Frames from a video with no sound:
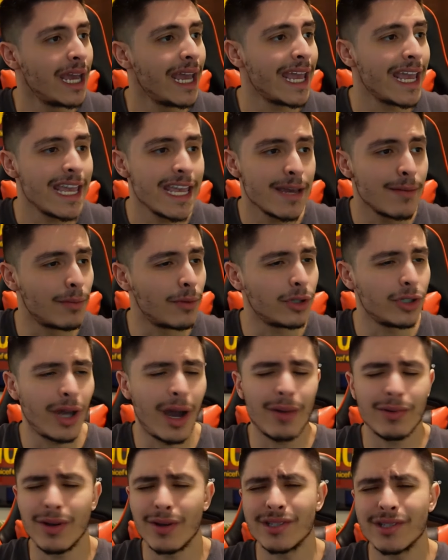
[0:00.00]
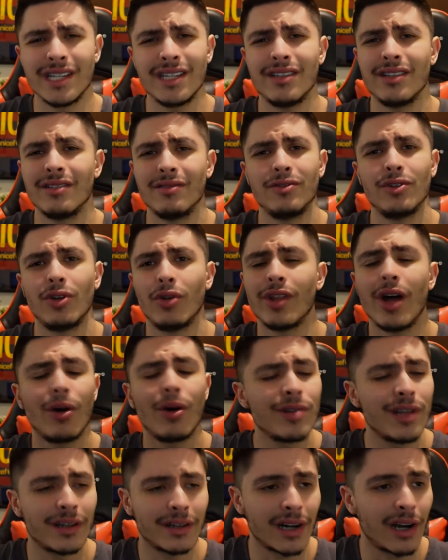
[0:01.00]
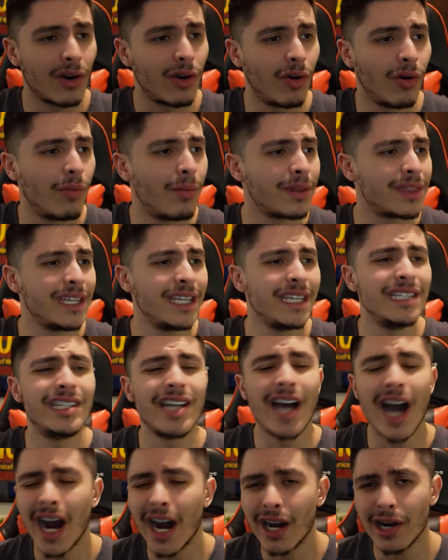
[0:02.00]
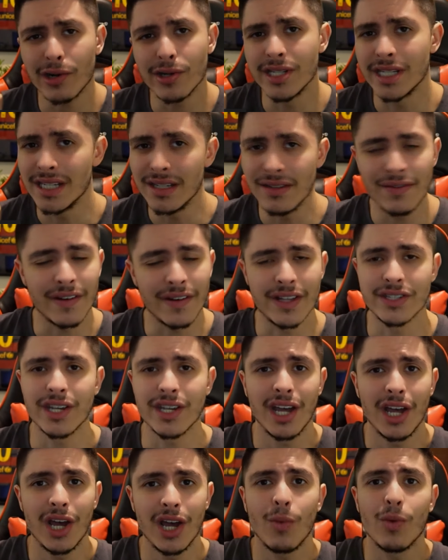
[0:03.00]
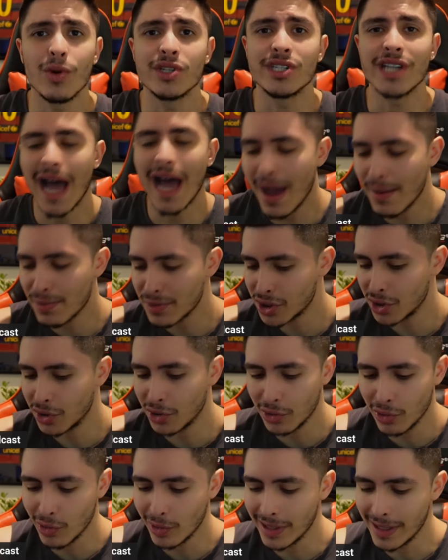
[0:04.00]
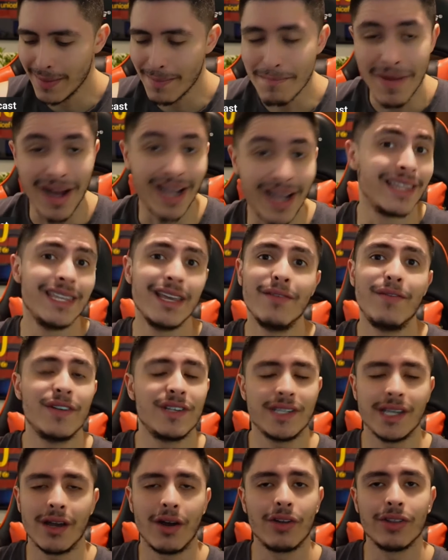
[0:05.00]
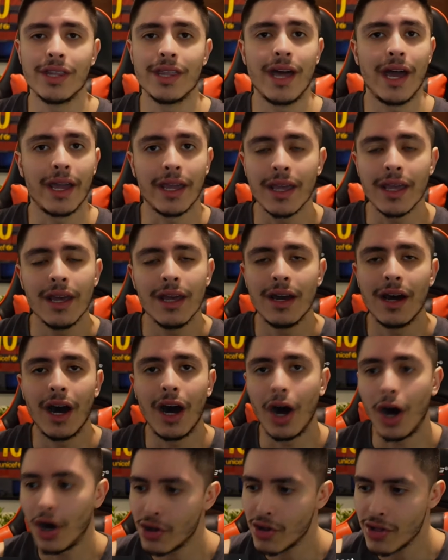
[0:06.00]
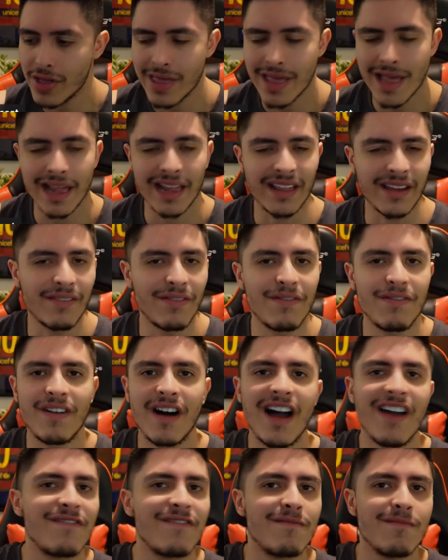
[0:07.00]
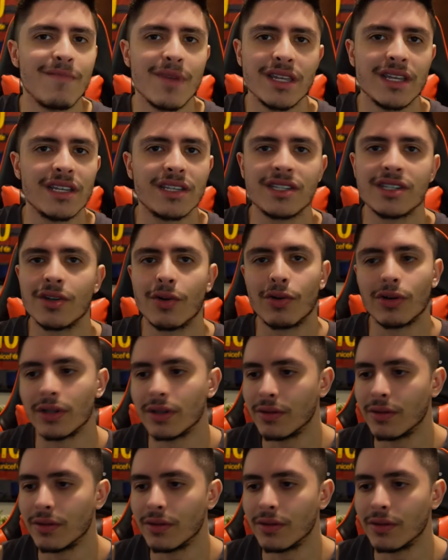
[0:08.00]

would say, not only Araujo, but the entire defense was absolutely magnificent on the night. Other than that, 5 minutes or